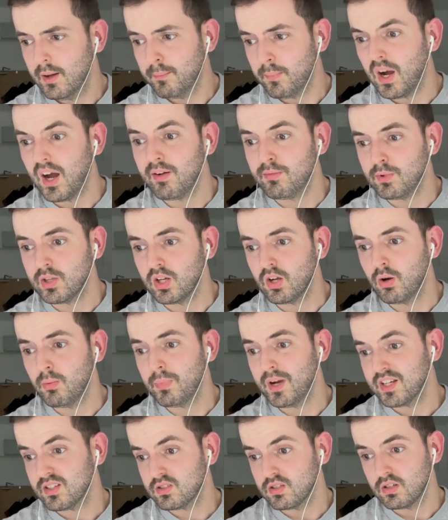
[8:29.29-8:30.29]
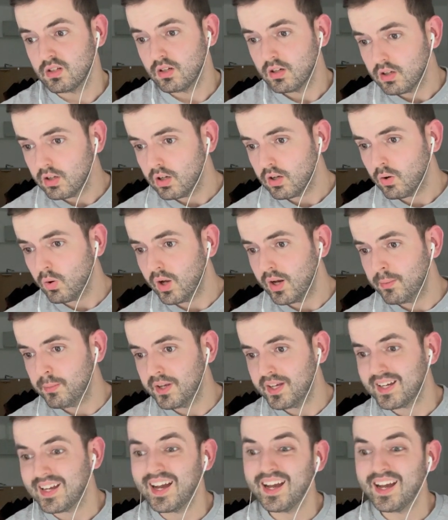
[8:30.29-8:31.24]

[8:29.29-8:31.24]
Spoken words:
But I've been going back to her quite a bit.